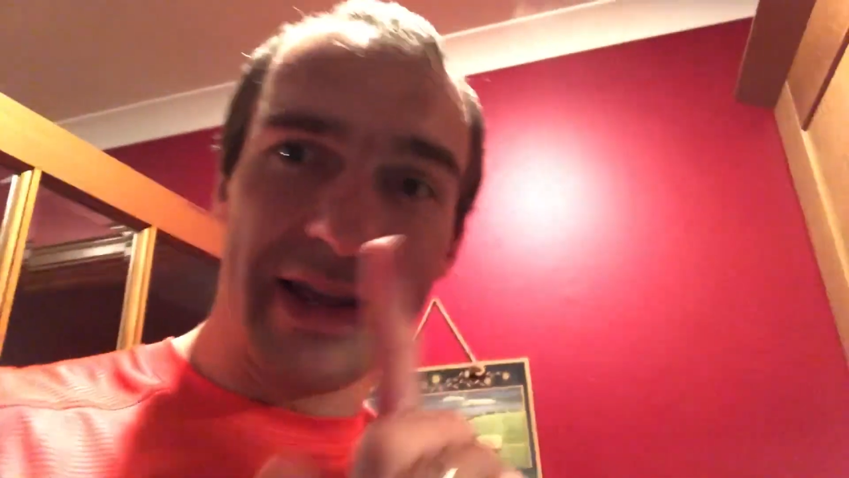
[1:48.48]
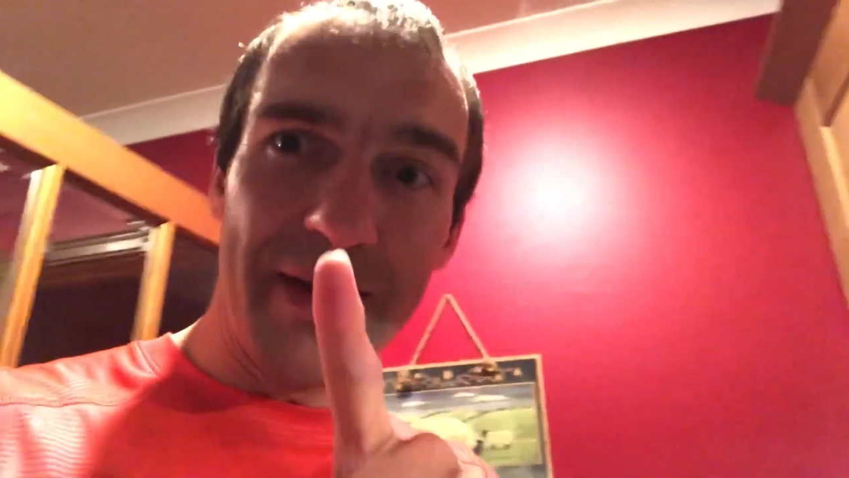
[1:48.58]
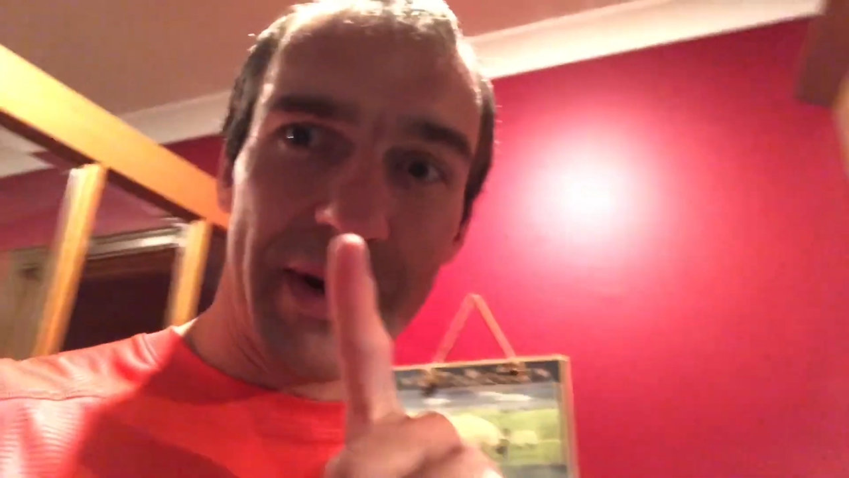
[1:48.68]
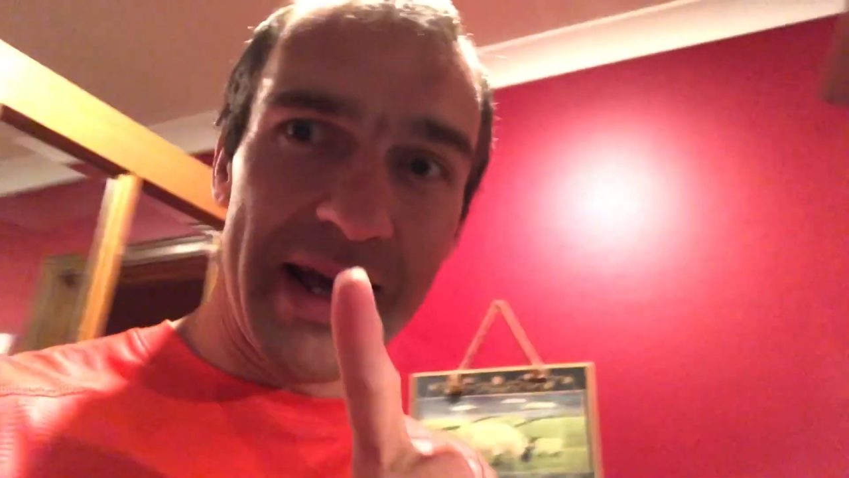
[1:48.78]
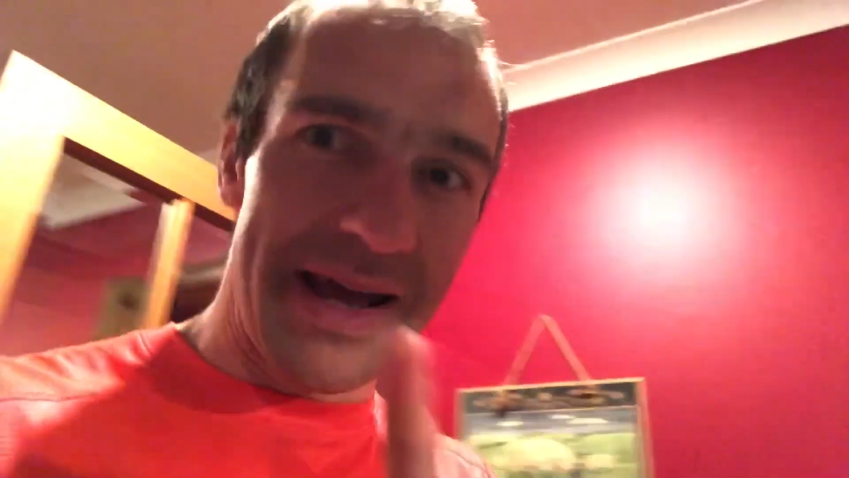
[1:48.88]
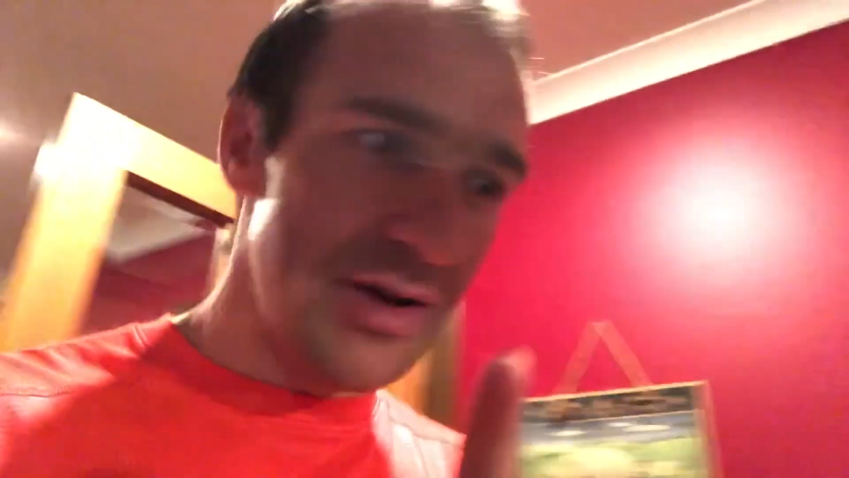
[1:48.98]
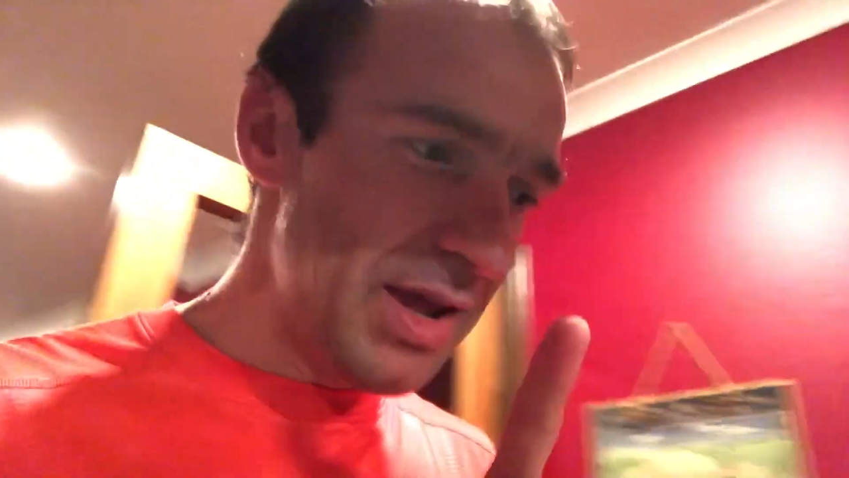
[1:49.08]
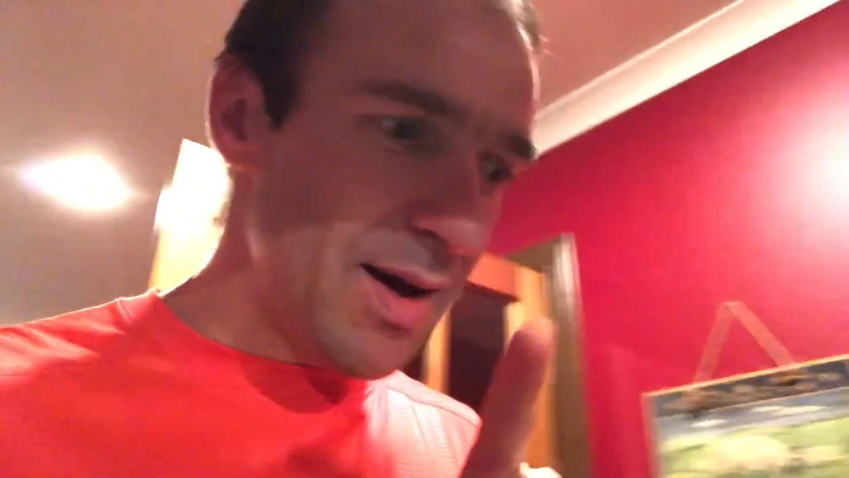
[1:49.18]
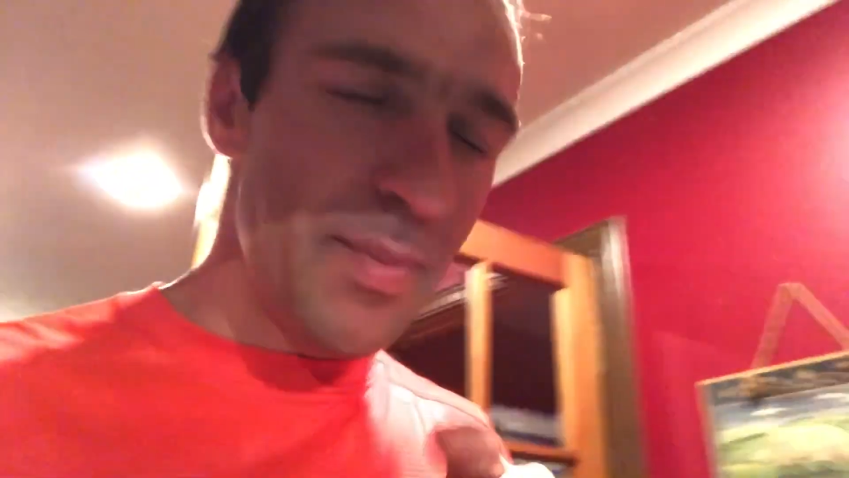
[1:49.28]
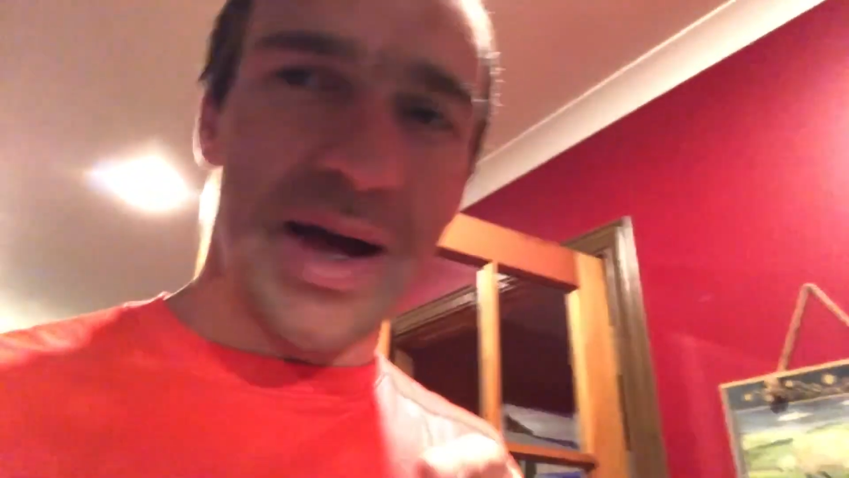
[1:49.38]
Keep an eye on
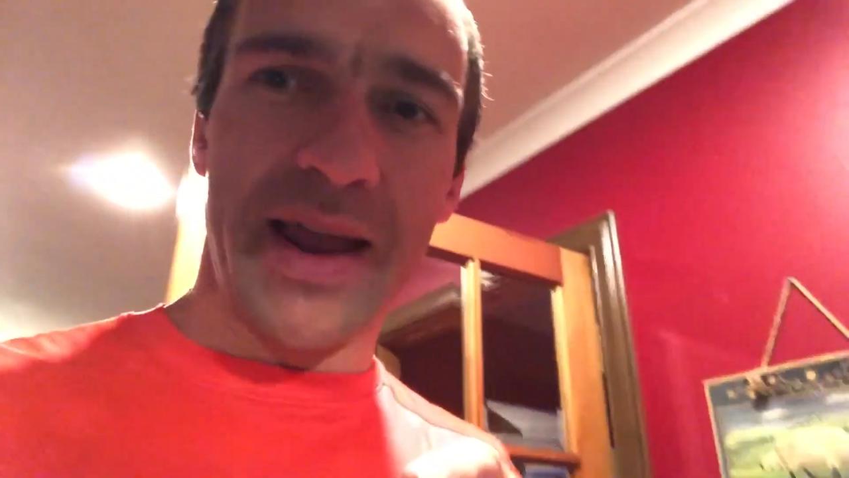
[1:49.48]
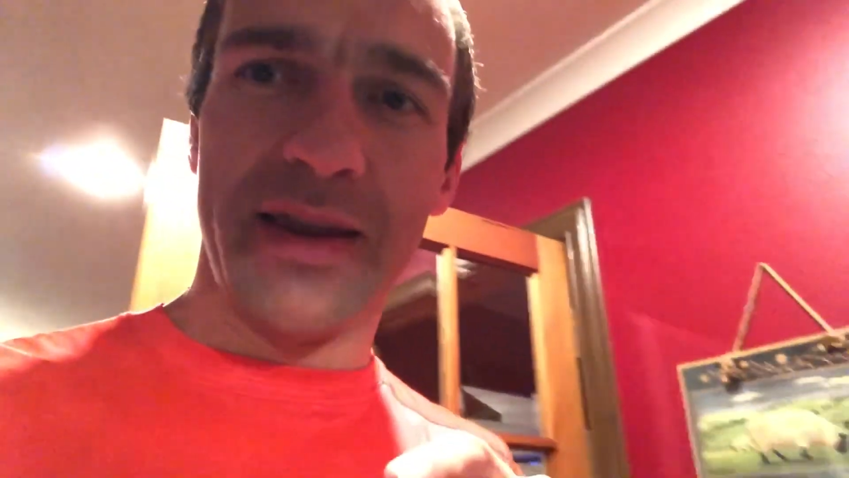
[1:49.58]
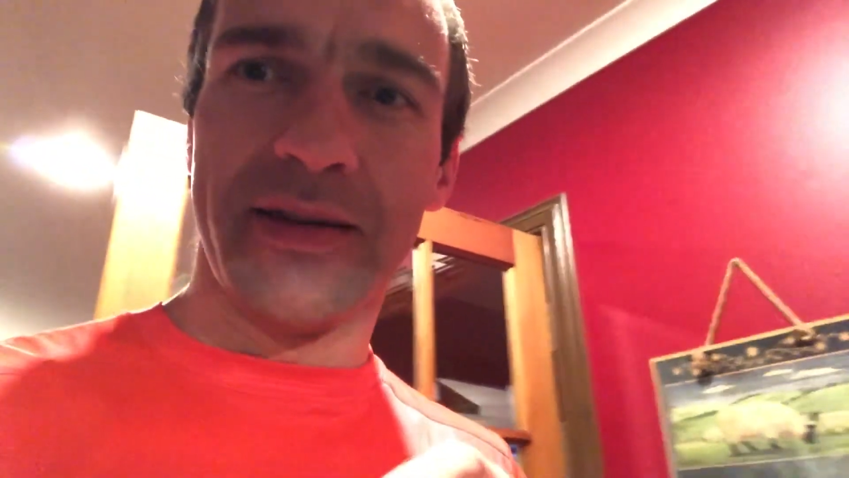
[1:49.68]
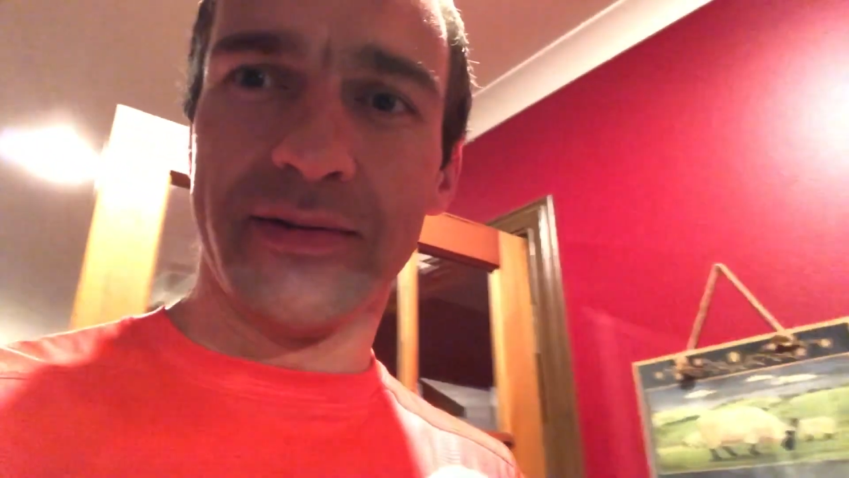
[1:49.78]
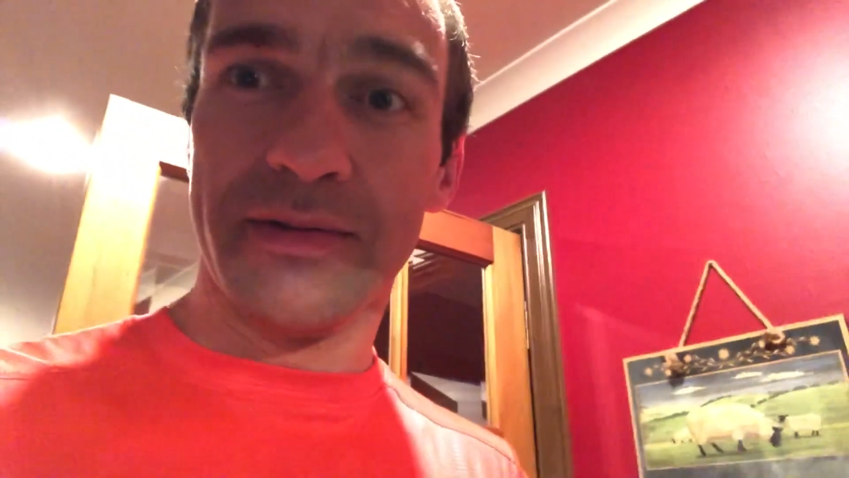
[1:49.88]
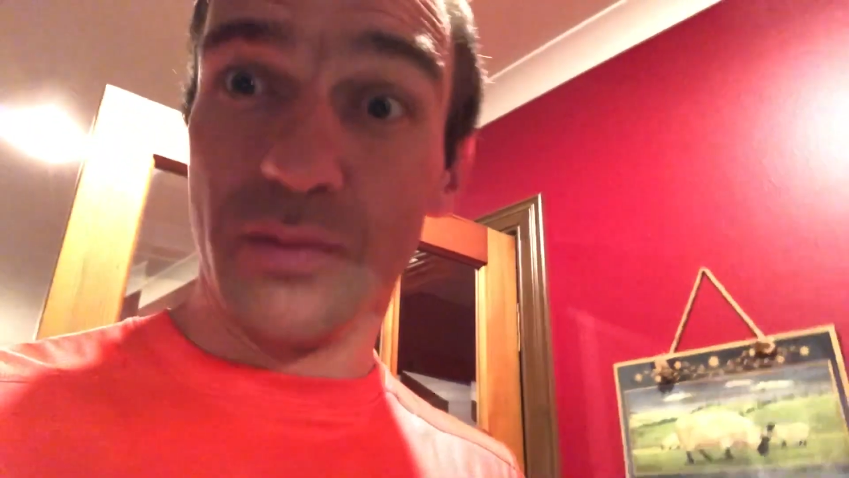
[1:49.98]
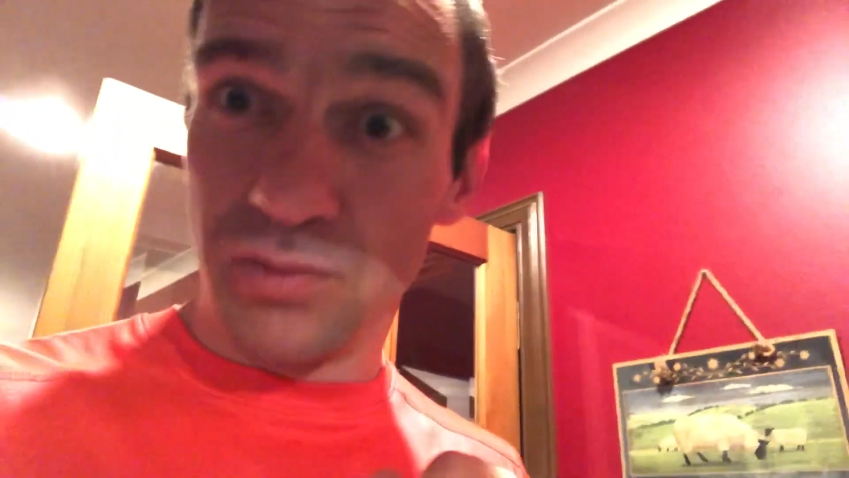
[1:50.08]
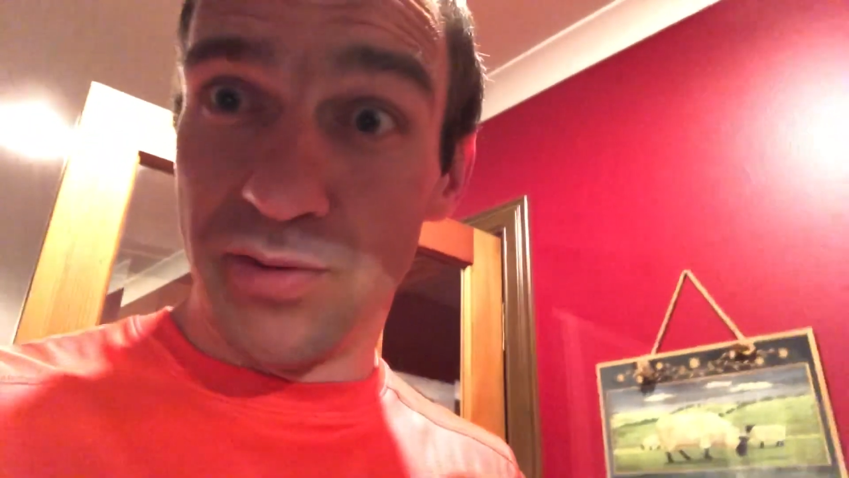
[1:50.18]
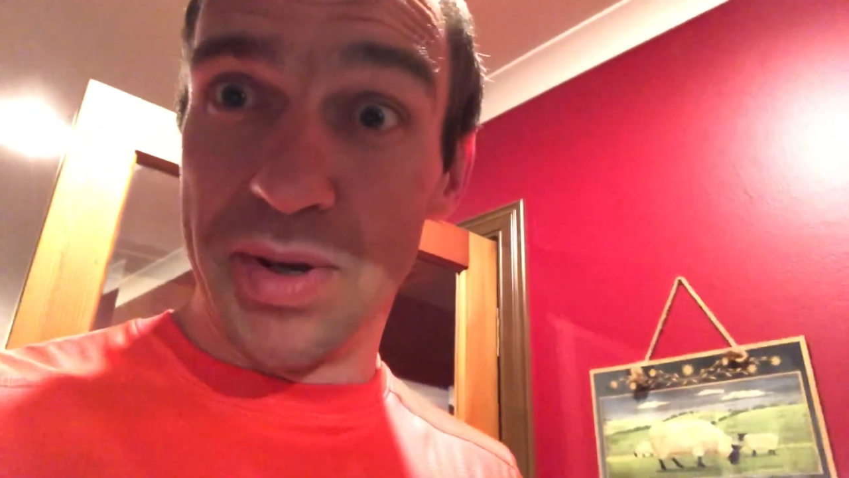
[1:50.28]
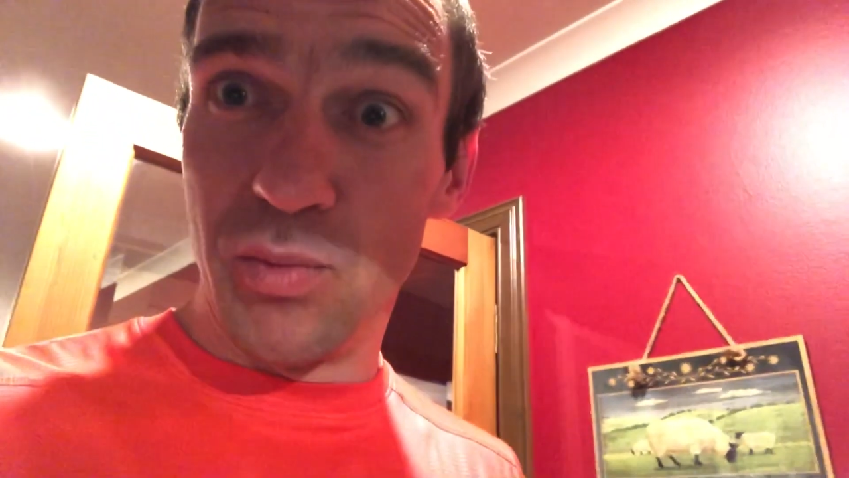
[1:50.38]
that pan.
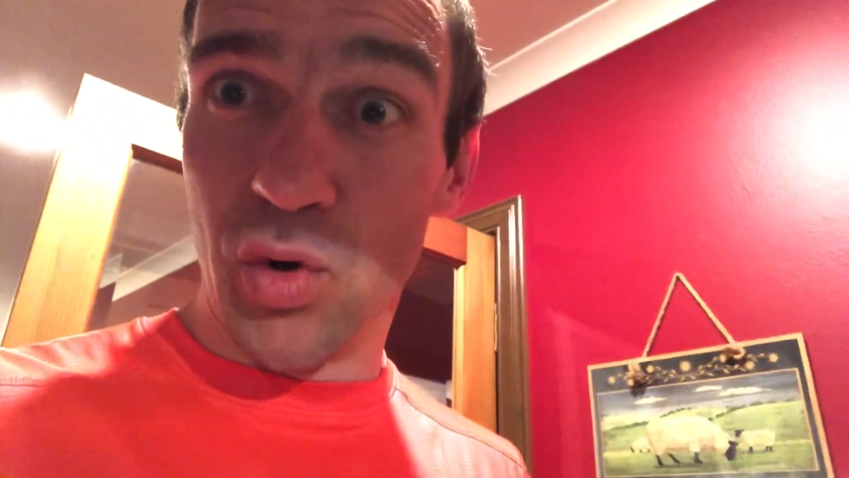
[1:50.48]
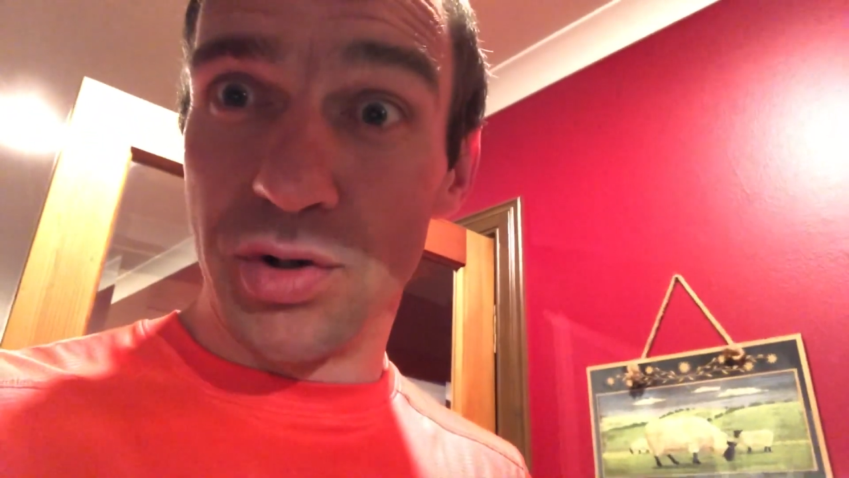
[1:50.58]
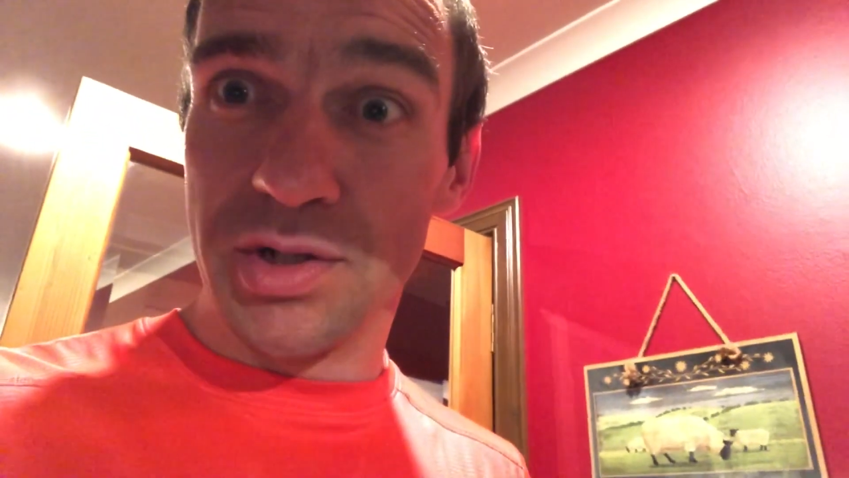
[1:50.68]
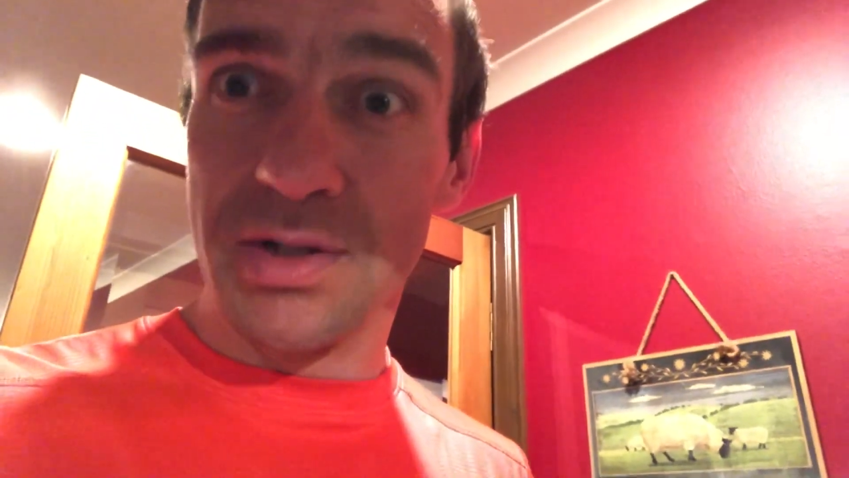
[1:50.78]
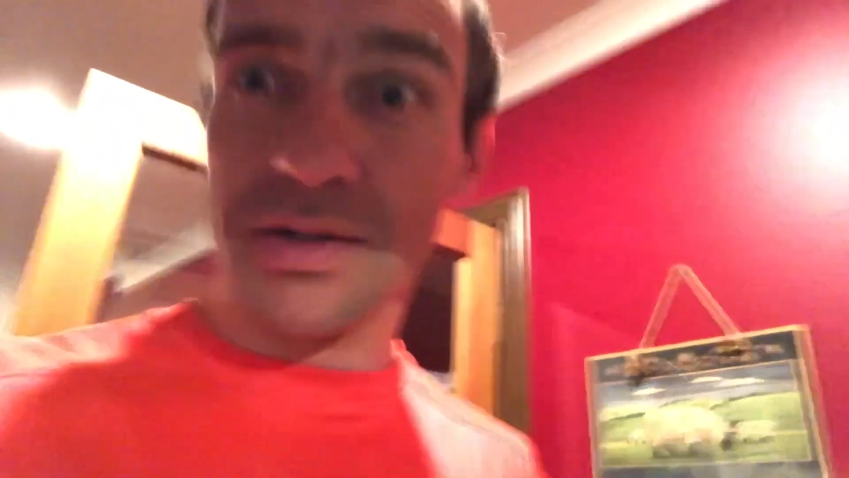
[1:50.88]
You've been warned.